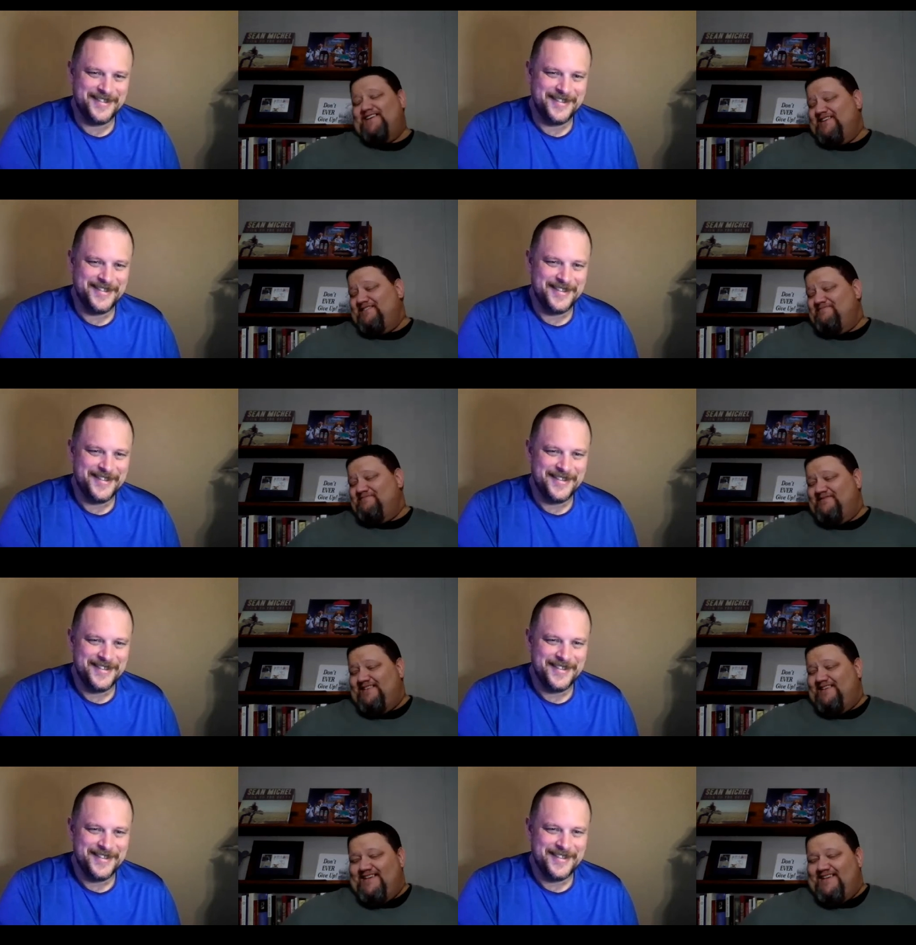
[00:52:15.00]
Speaker 1: belted up
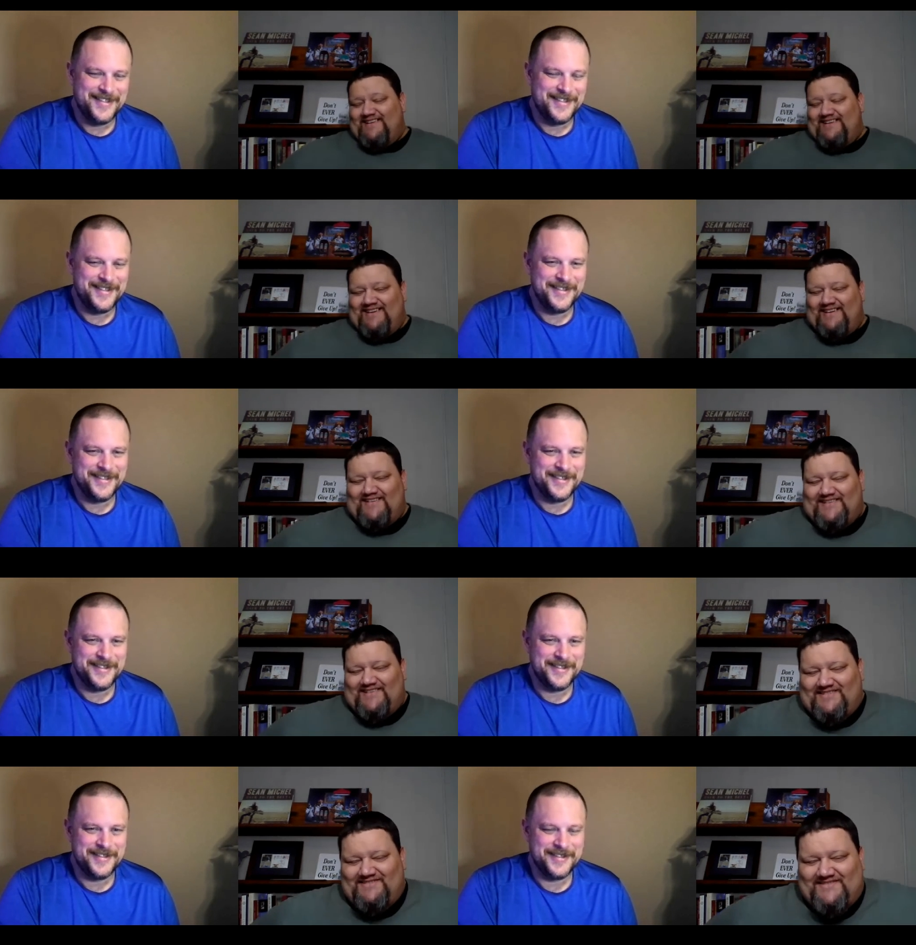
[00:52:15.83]

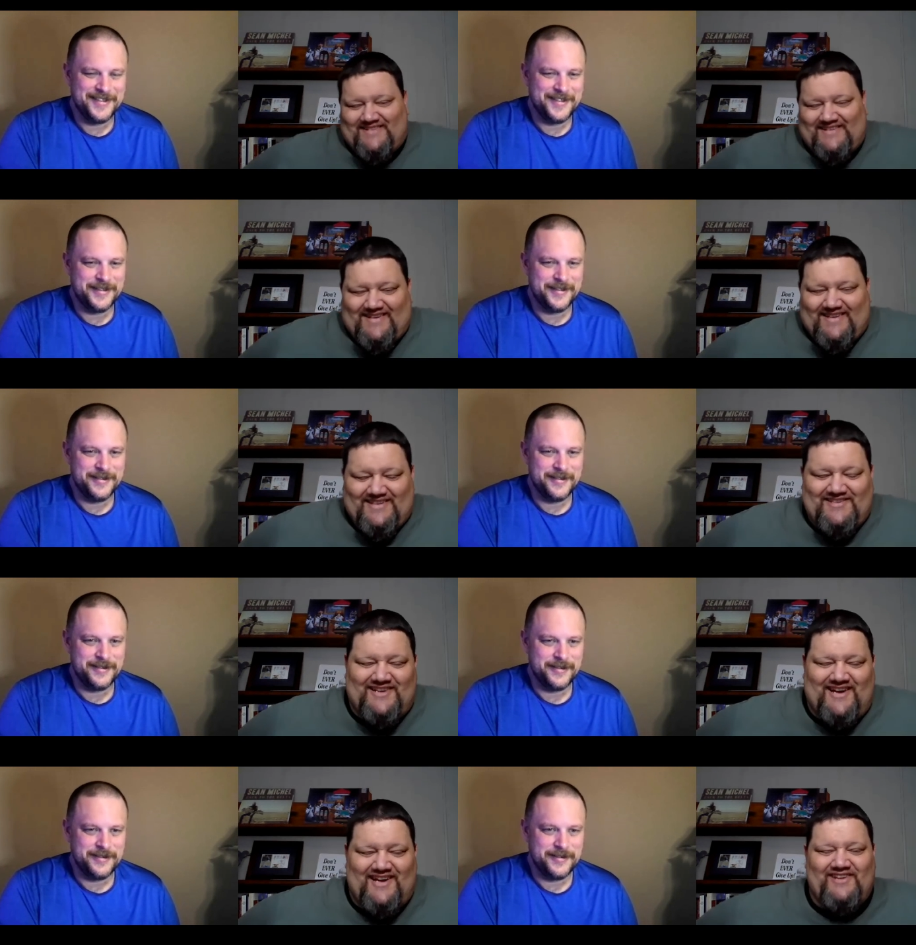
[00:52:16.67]
and, uh,
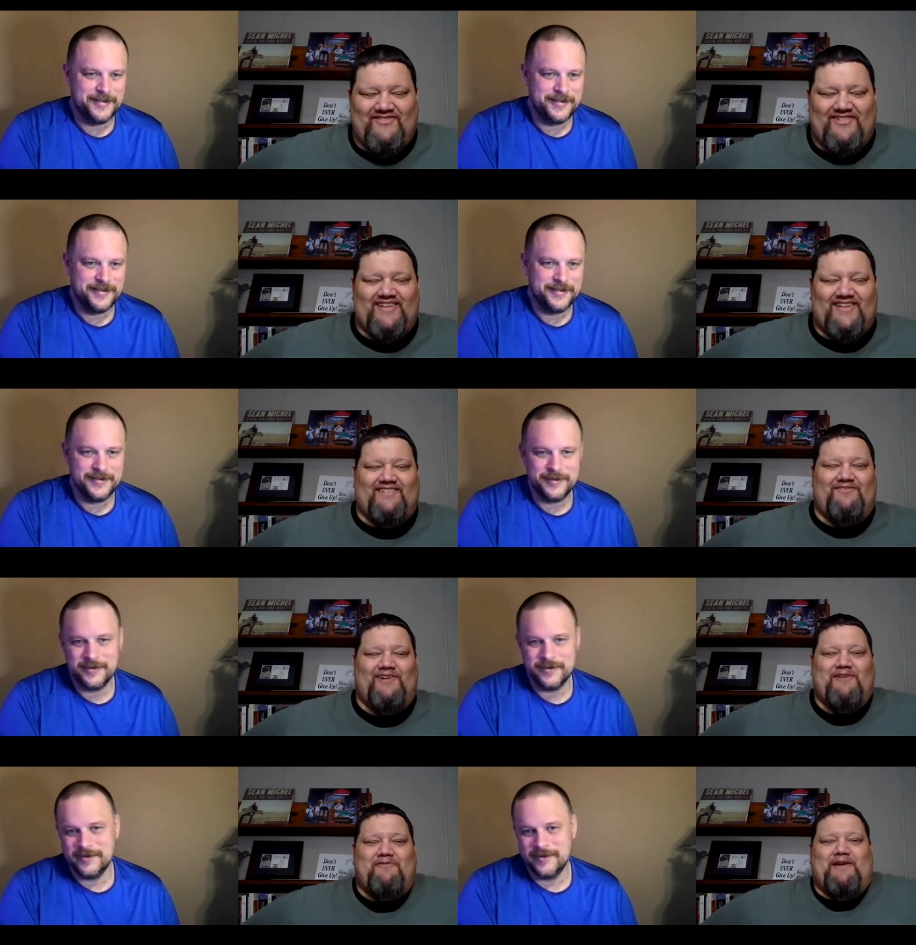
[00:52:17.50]
you're not even
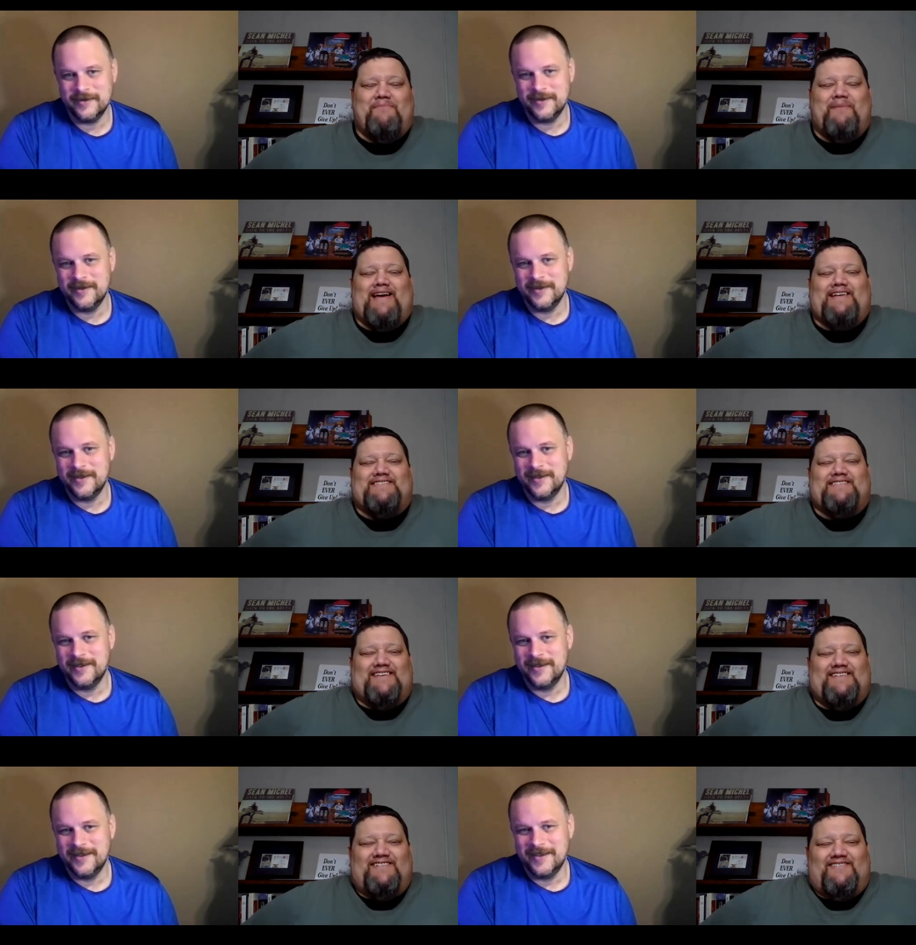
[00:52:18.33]
in the way, way
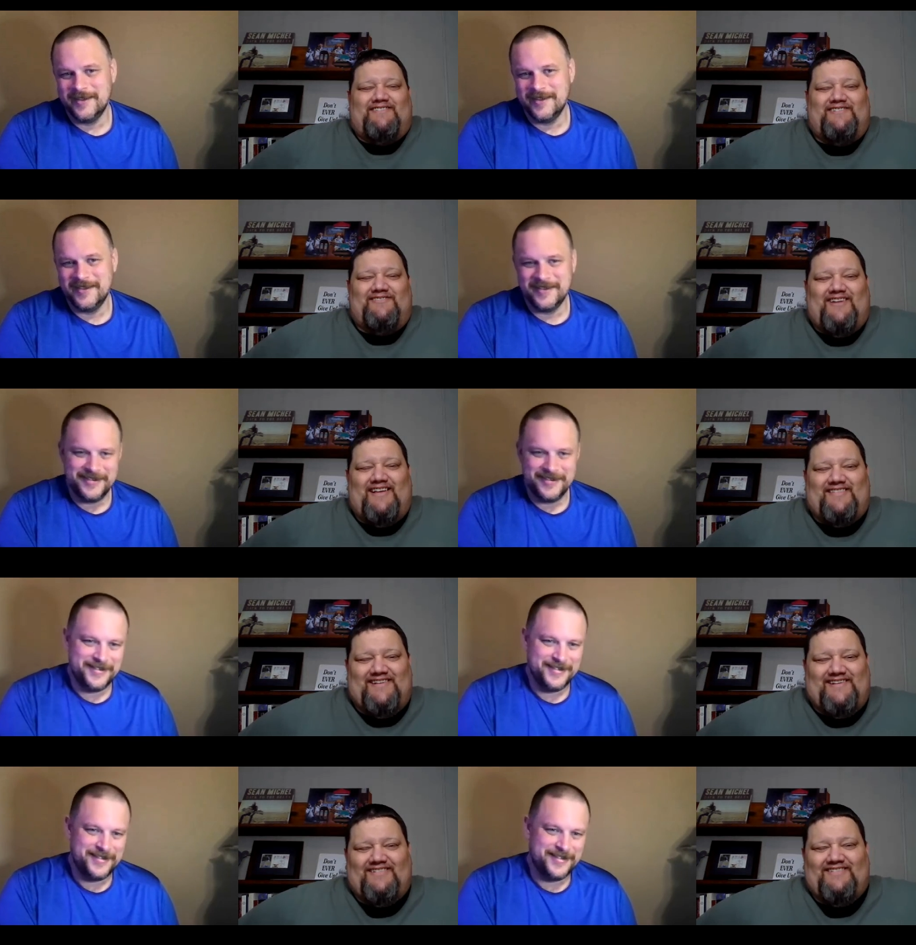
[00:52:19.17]
back seat. You're, you're
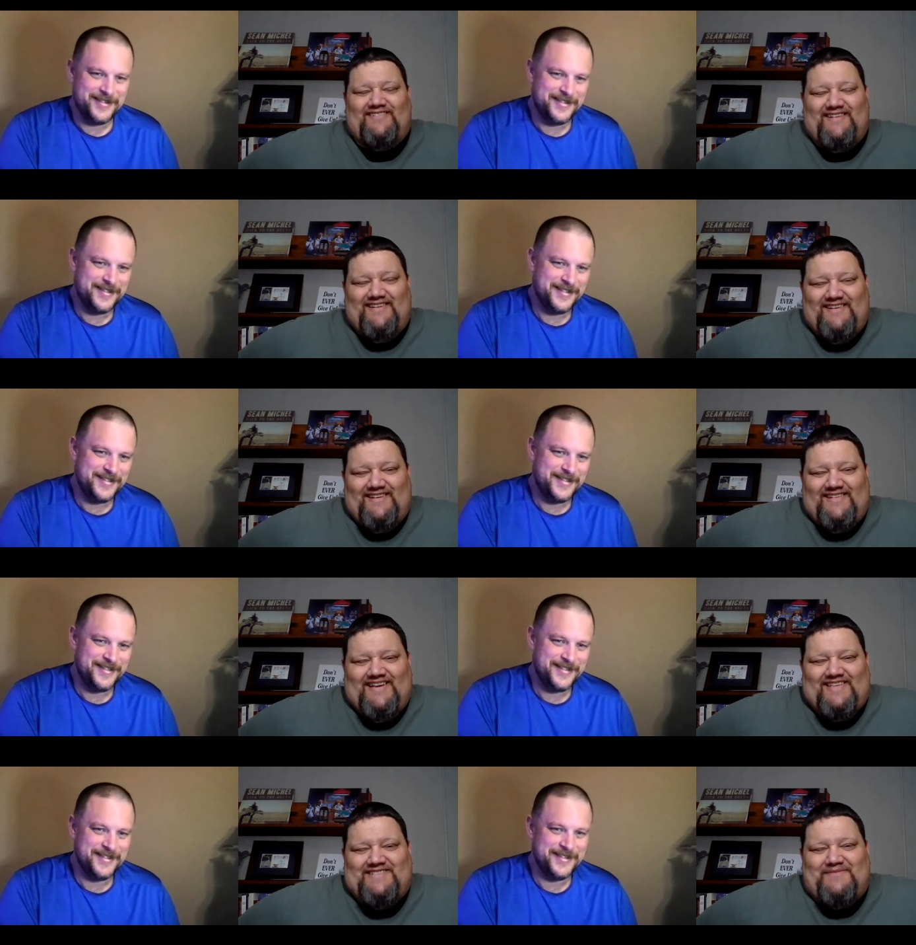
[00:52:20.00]
right there
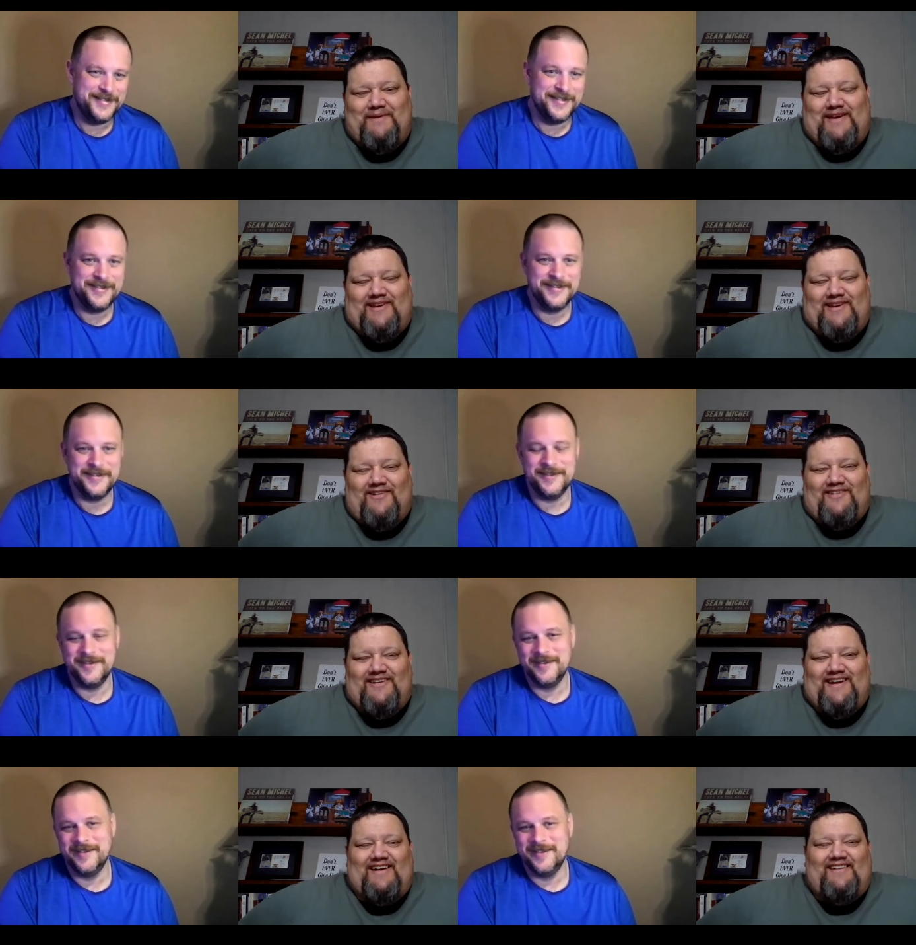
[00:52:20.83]
next to me,
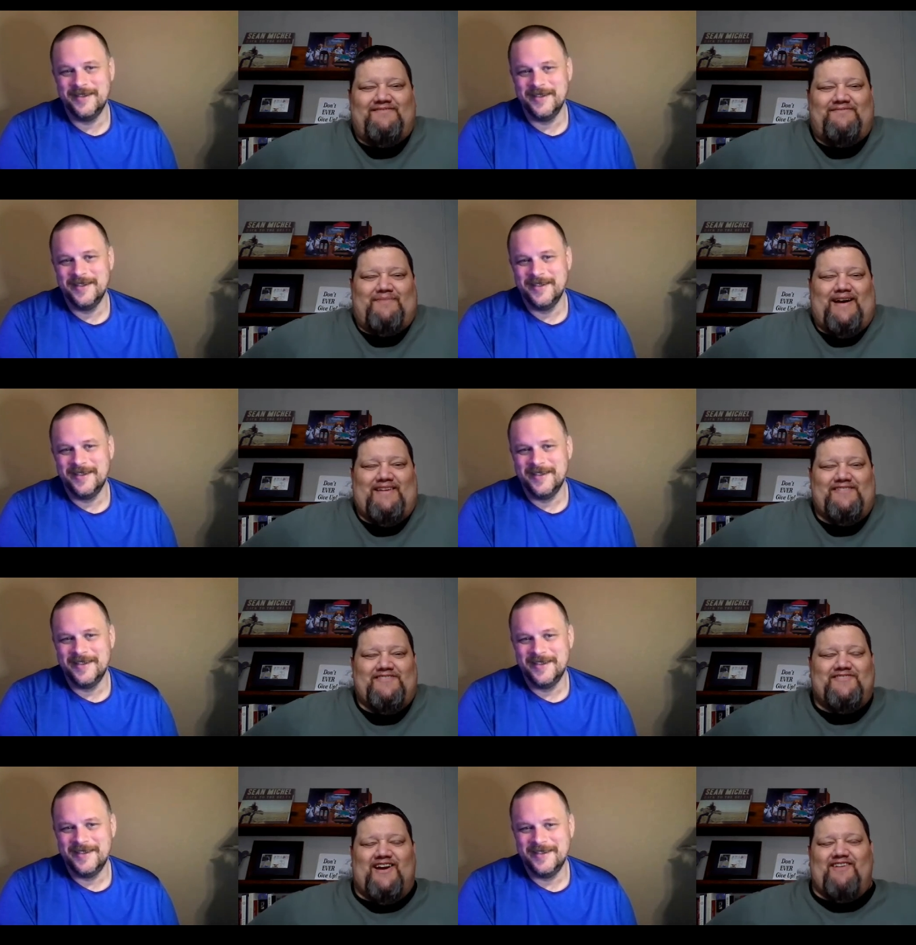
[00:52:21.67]
nerding out
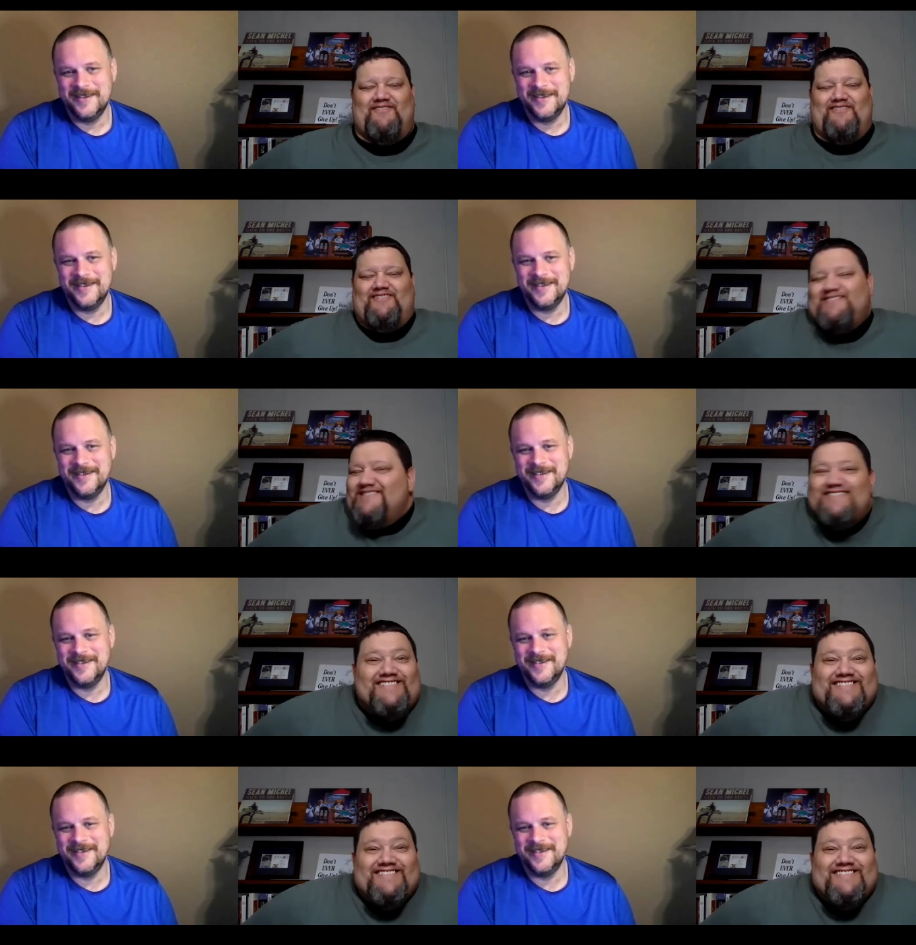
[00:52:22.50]
behind the driver.